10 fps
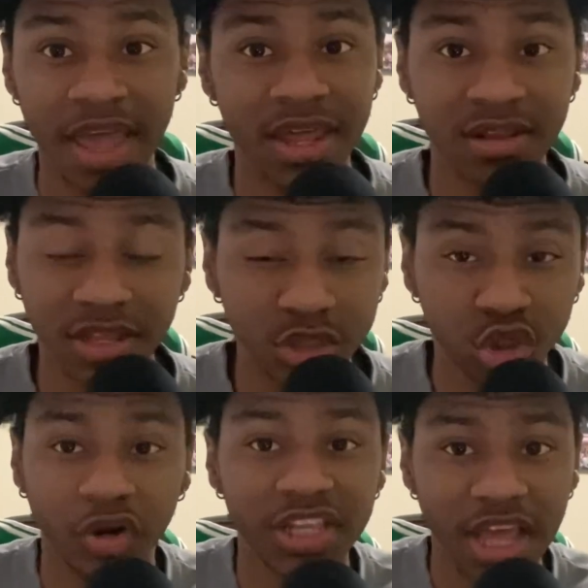and the
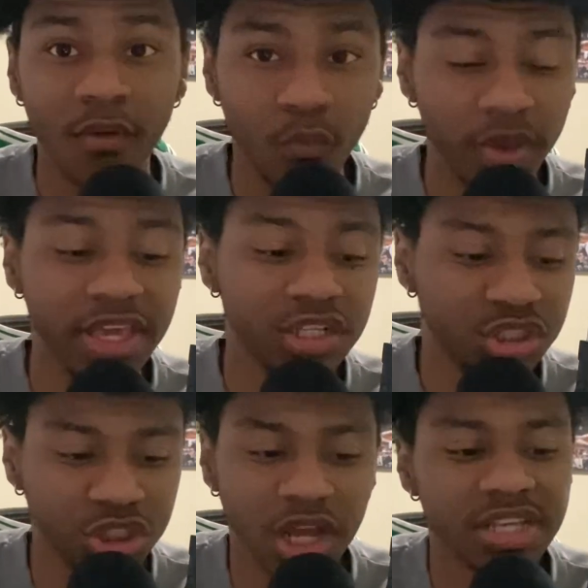trade that we
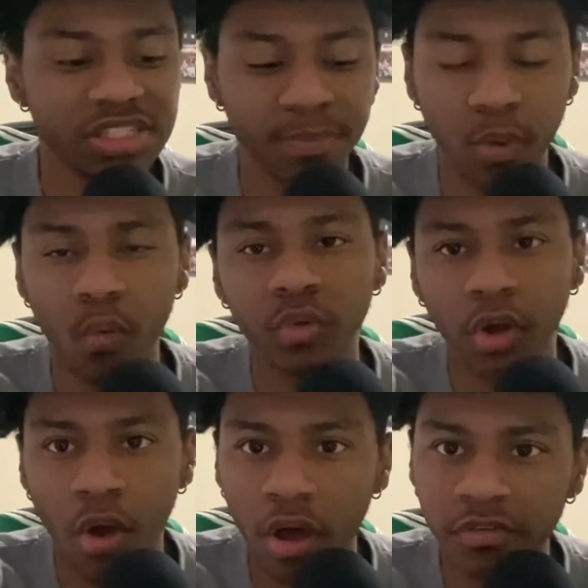just
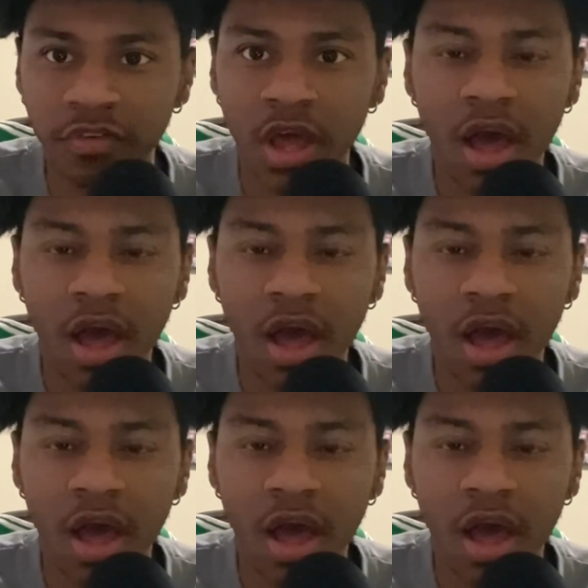pulled off.